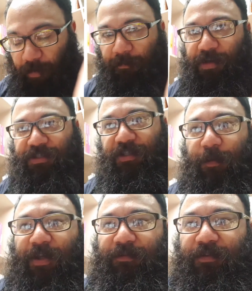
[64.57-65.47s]
most of
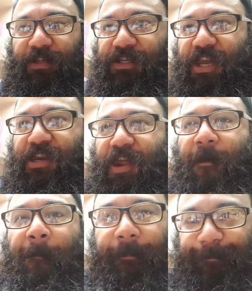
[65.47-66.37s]
the way through the day
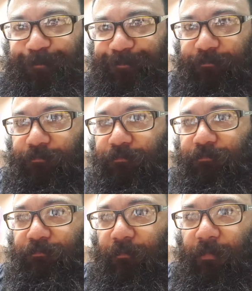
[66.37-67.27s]
now,
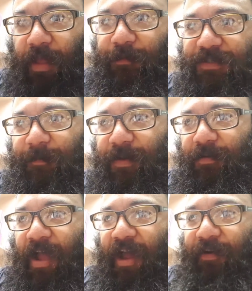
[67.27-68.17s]
It was a
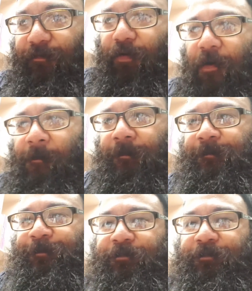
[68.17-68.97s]
bit hard for.